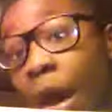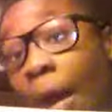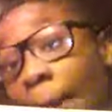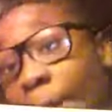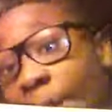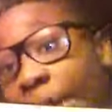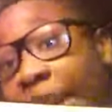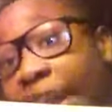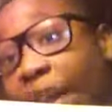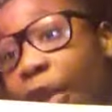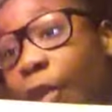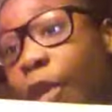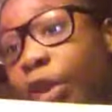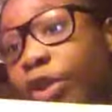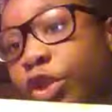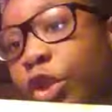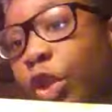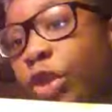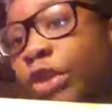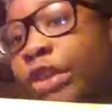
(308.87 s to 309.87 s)
But then going
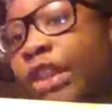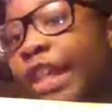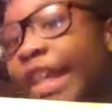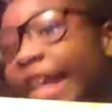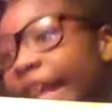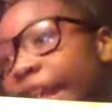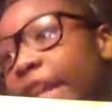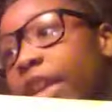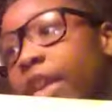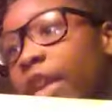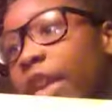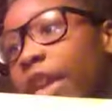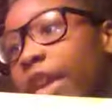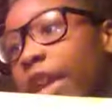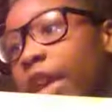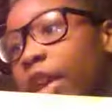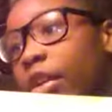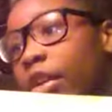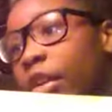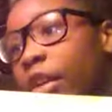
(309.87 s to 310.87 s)
towards the end of the
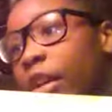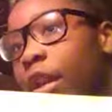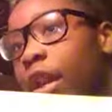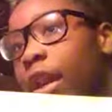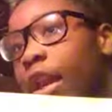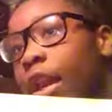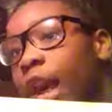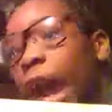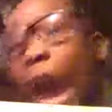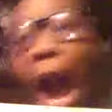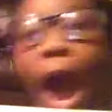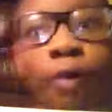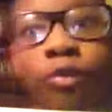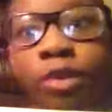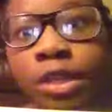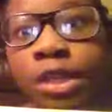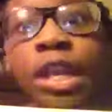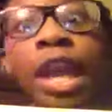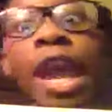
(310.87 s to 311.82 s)
year, I was